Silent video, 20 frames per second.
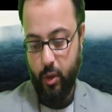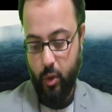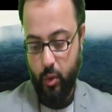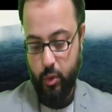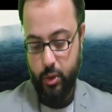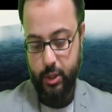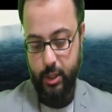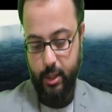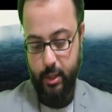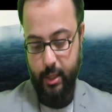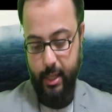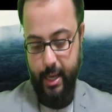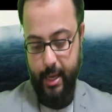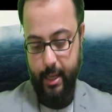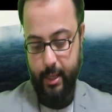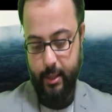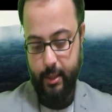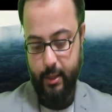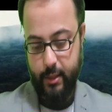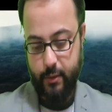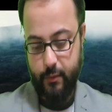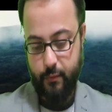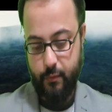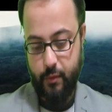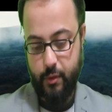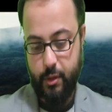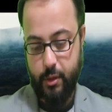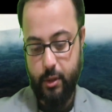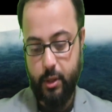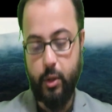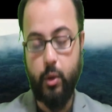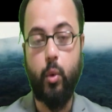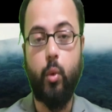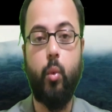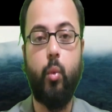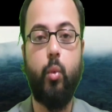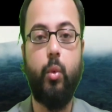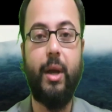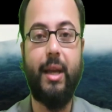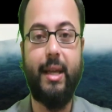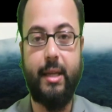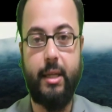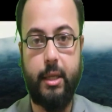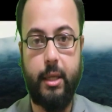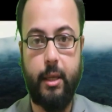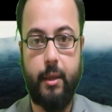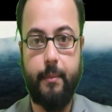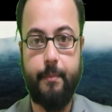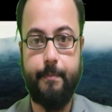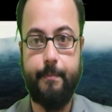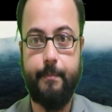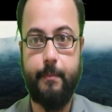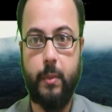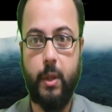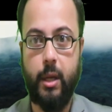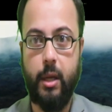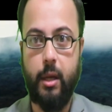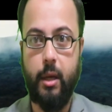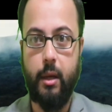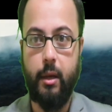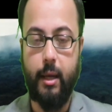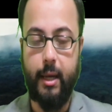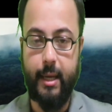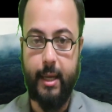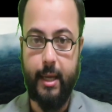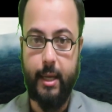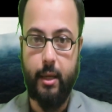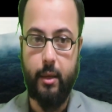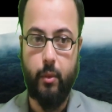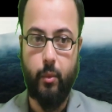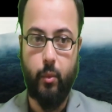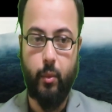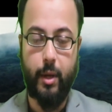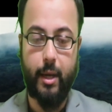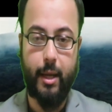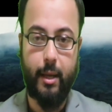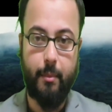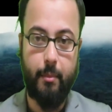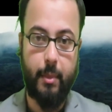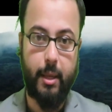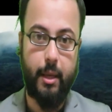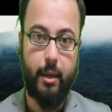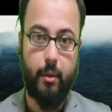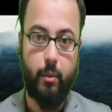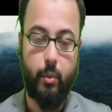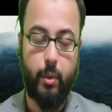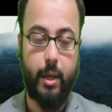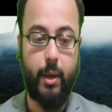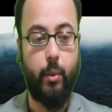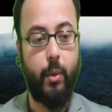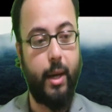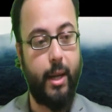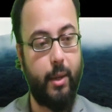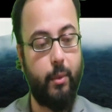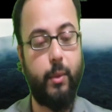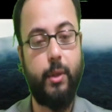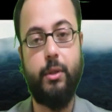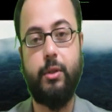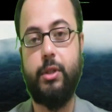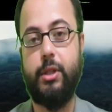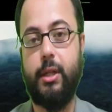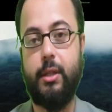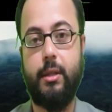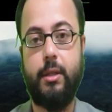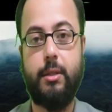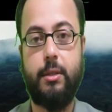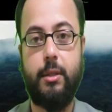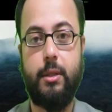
Ocean and is further weakening. Again, why I want to share this